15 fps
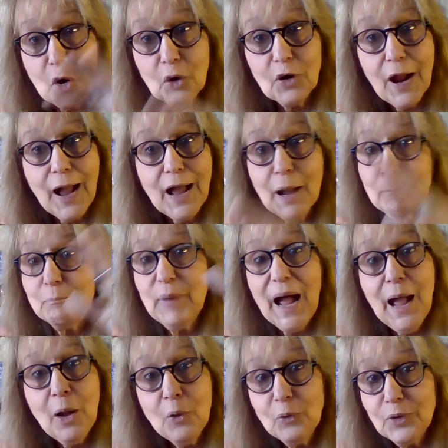are
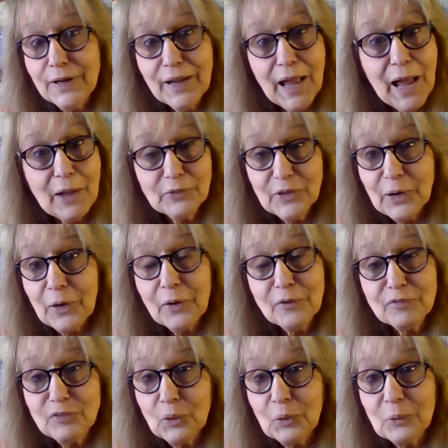abounding out
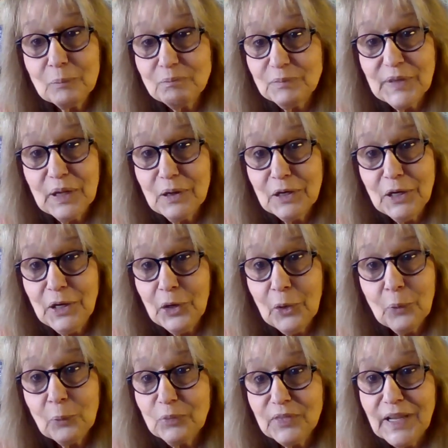there for, you
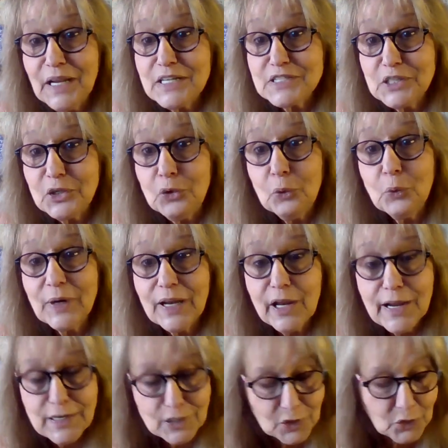know, things that you would
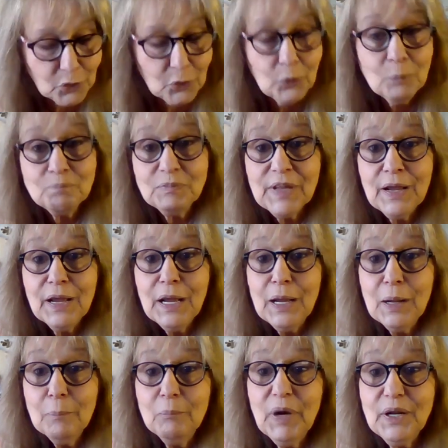like to do,
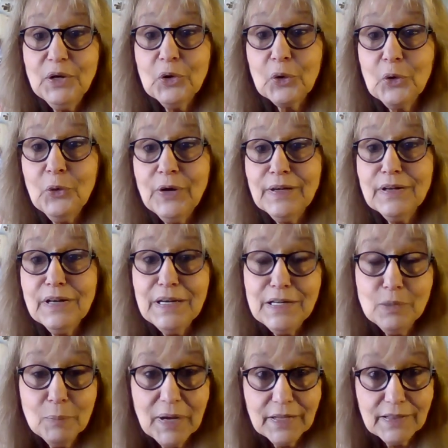but you're going to
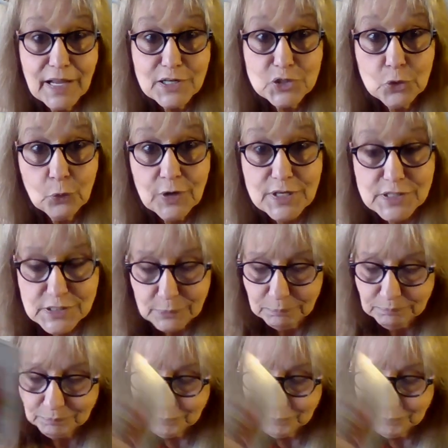need to make that choice.